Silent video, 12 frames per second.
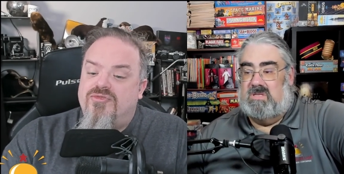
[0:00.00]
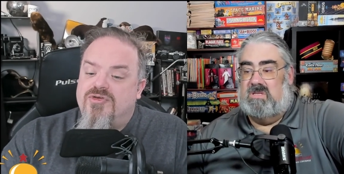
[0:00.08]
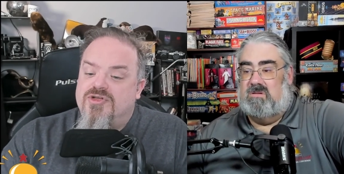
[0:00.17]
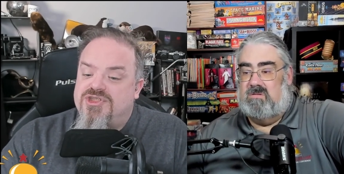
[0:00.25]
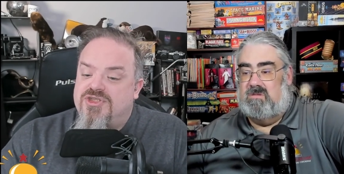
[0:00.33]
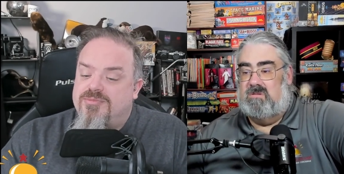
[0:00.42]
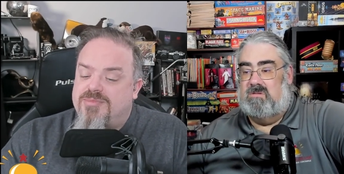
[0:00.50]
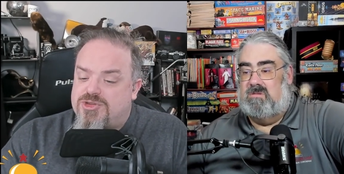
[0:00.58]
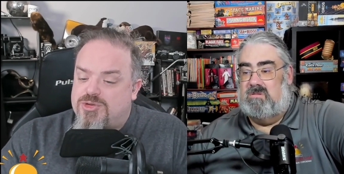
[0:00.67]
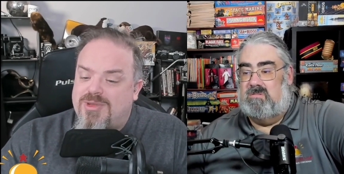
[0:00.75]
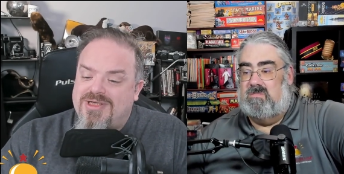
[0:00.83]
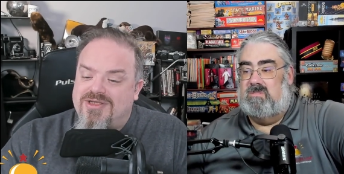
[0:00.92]
Speaker 1: version of
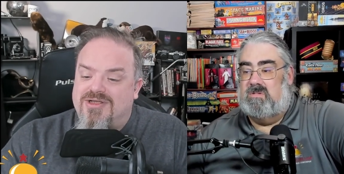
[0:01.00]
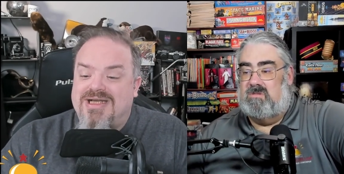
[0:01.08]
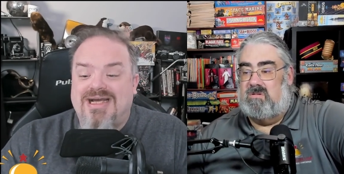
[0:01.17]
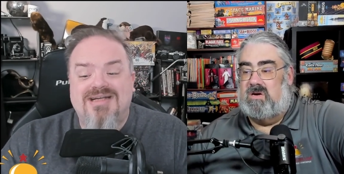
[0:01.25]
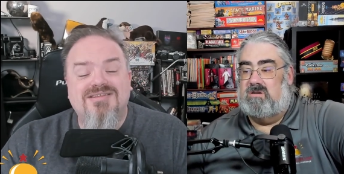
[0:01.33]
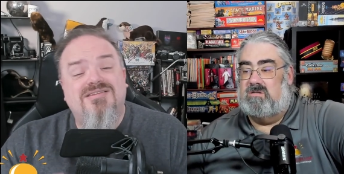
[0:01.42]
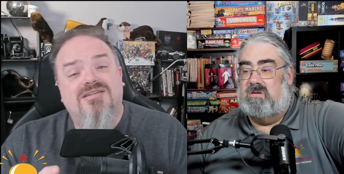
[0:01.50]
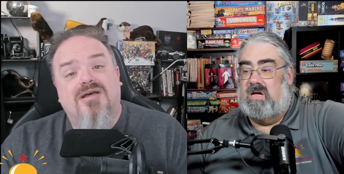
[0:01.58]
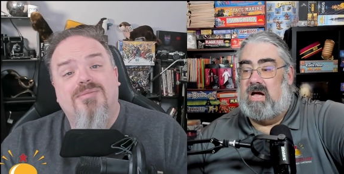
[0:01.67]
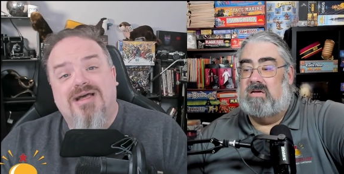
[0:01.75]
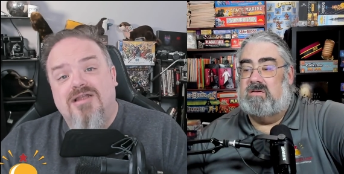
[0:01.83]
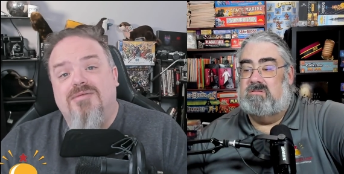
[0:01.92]
Betrayal has some
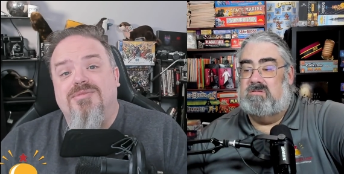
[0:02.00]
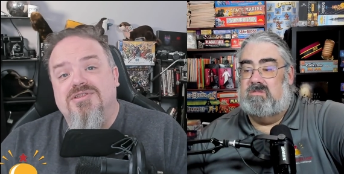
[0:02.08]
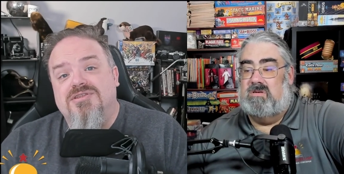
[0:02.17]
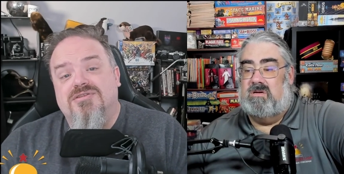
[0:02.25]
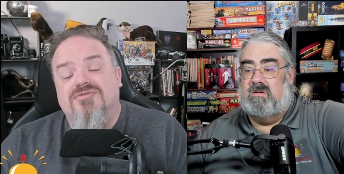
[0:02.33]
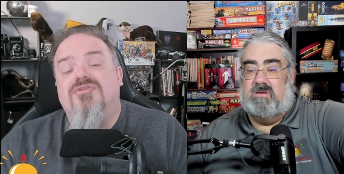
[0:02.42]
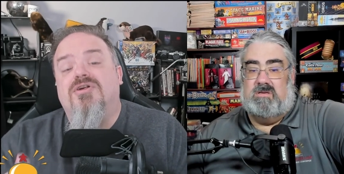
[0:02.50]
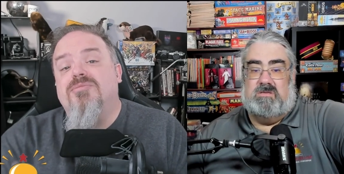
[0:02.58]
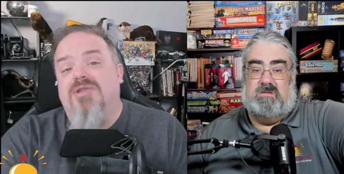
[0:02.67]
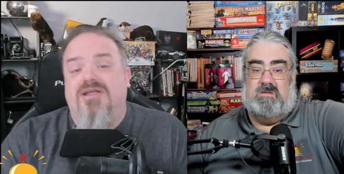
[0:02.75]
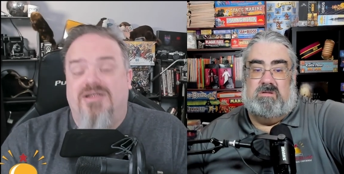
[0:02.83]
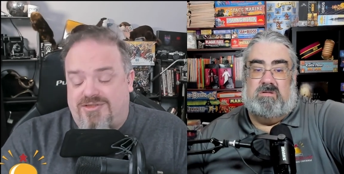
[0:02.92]
elements from
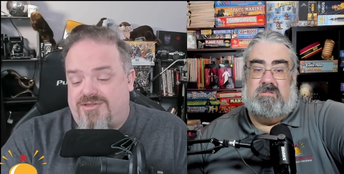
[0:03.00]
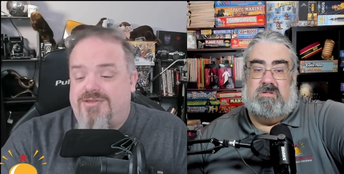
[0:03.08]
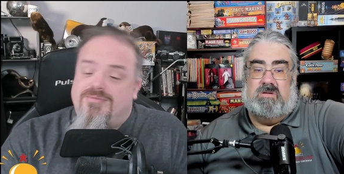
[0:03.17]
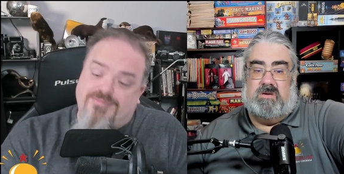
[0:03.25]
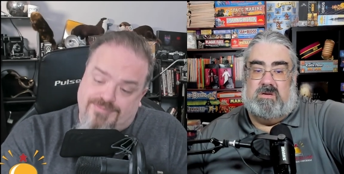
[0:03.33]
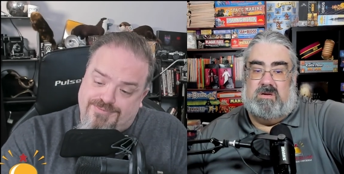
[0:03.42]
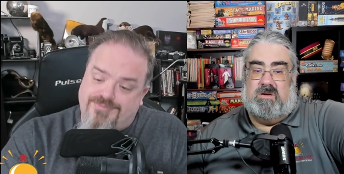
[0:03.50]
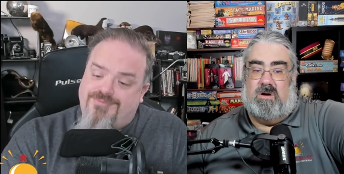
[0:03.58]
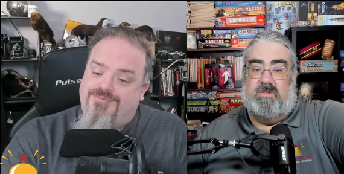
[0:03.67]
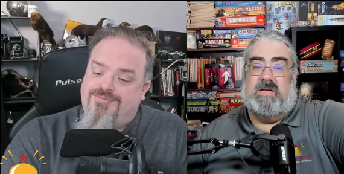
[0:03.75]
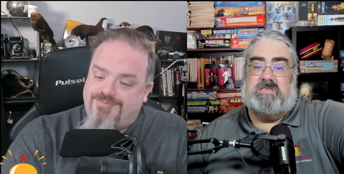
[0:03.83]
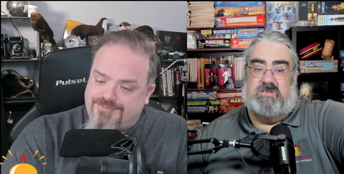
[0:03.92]
Legacy.
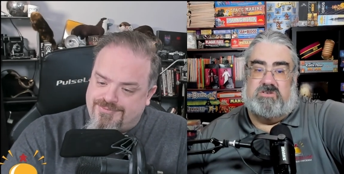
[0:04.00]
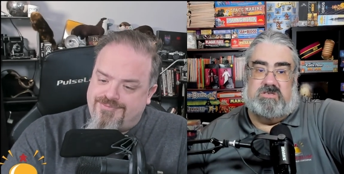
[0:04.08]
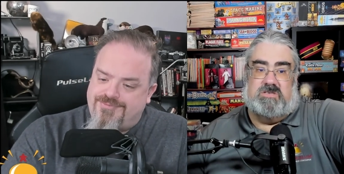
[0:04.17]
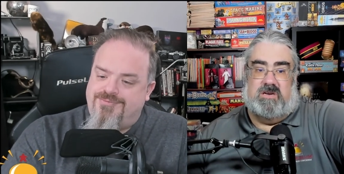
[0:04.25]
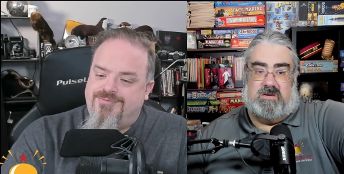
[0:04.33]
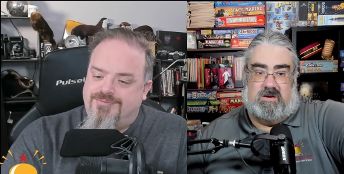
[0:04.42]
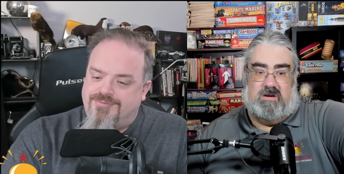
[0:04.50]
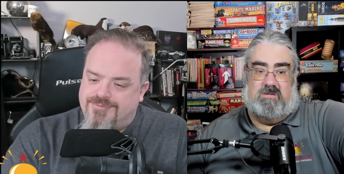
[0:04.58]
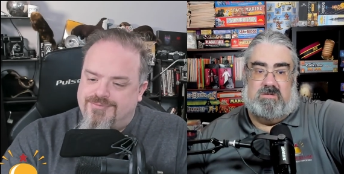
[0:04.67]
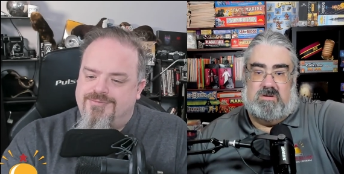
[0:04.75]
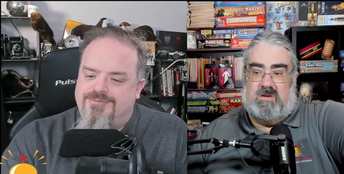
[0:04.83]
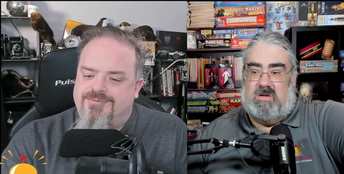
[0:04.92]
Speaker 2: Oh, that's interesting to
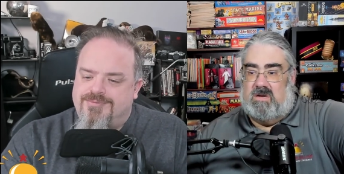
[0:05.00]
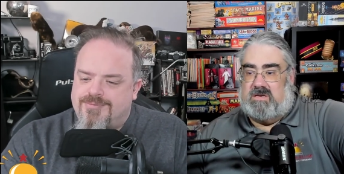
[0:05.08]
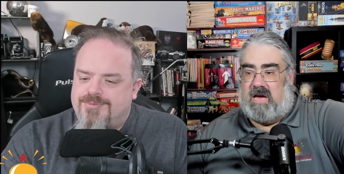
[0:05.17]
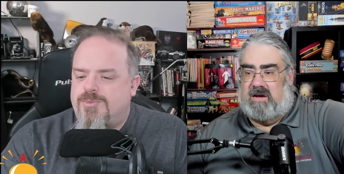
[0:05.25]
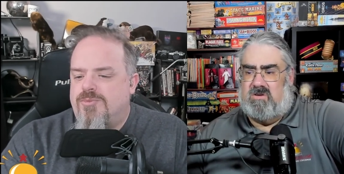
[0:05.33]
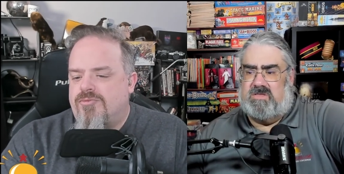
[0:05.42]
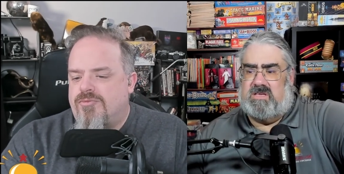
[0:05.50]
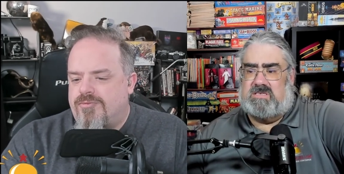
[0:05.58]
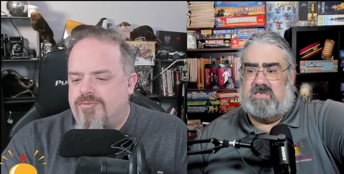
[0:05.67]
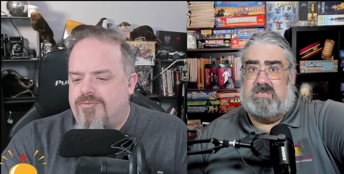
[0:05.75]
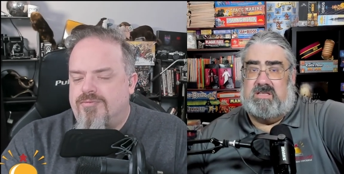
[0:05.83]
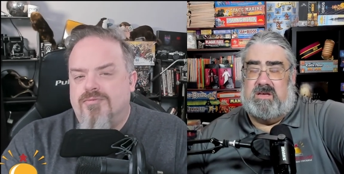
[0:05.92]
know. I heard
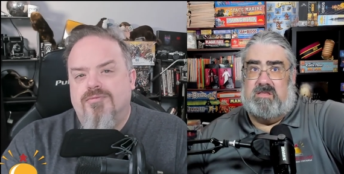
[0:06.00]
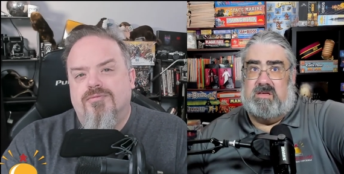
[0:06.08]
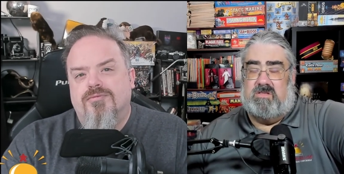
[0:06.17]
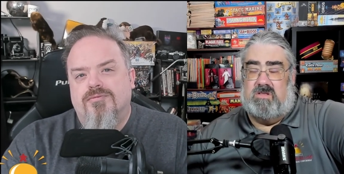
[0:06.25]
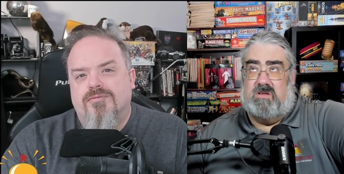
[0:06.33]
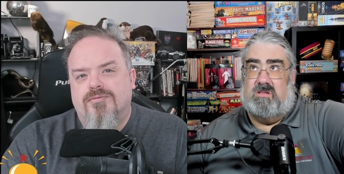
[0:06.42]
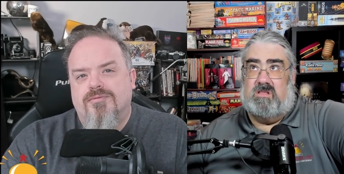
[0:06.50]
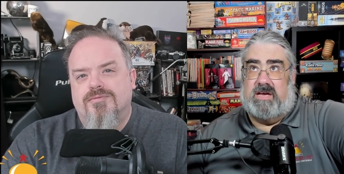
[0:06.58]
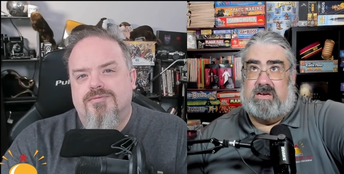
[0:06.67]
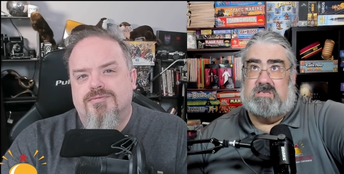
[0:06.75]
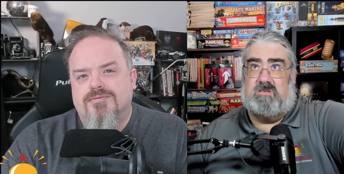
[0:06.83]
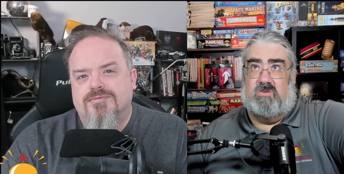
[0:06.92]
this is the, the the
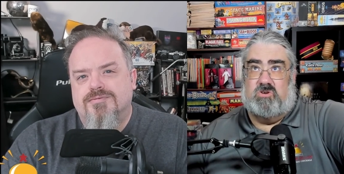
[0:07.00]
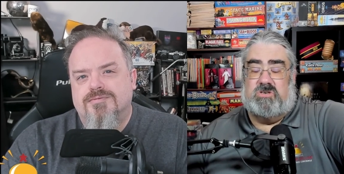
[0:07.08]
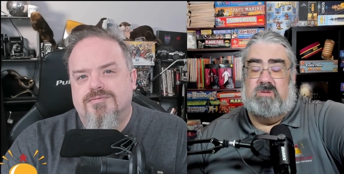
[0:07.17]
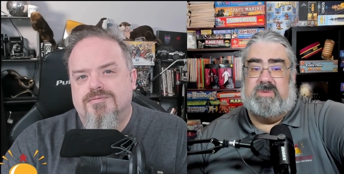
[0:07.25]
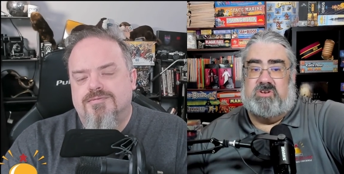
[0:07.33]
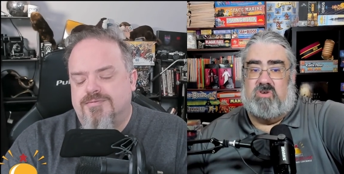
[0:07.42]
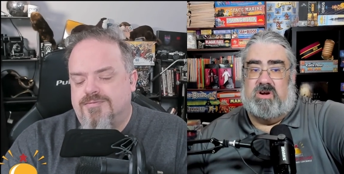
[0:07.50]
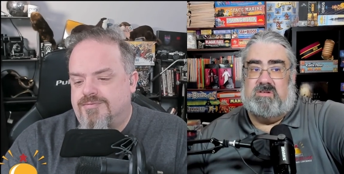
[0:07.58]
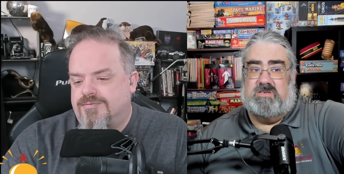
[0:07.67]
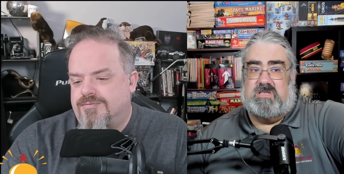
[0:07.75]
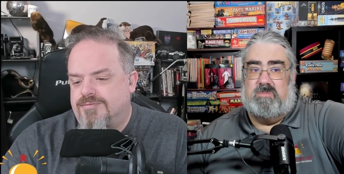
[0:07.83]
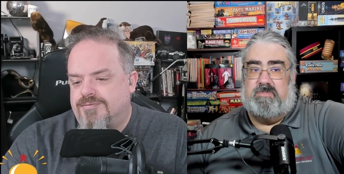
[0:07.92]
latest version of
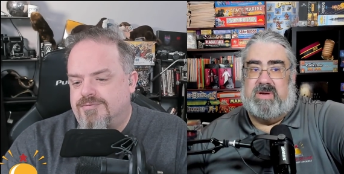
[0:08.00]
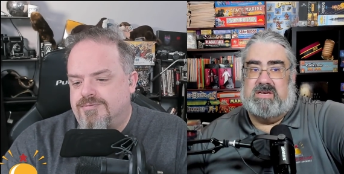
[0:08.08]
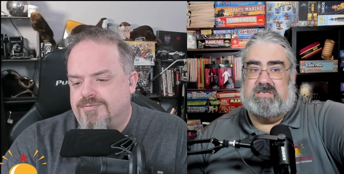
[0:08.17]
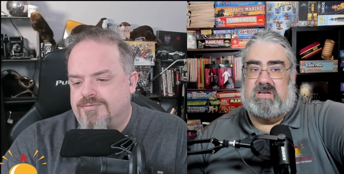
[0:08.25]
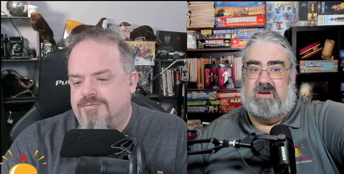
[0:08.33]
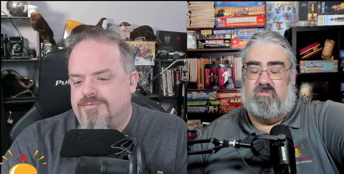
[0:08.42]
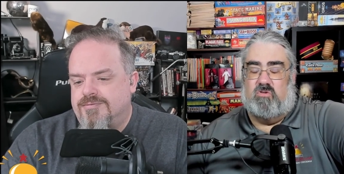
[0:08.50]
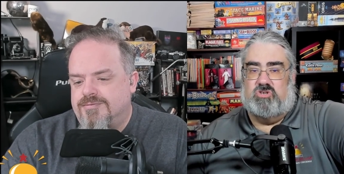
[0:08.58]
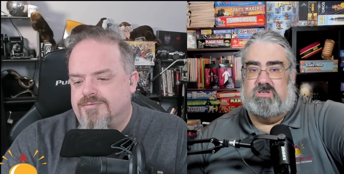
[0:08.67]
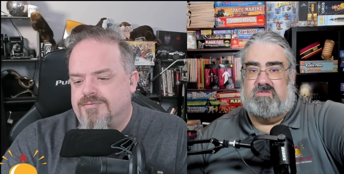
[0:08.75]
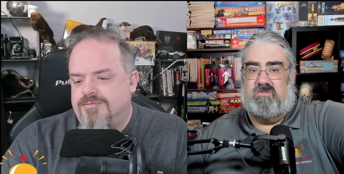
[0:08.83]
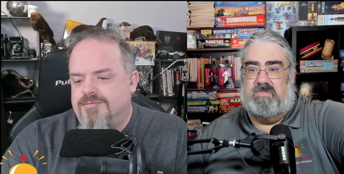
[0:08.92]
Betrayal is the biggest
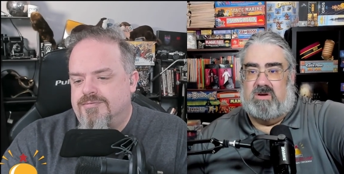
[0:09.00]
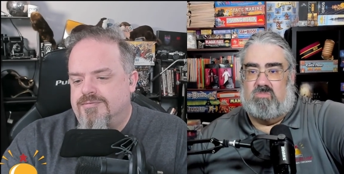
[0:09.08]
divergence from the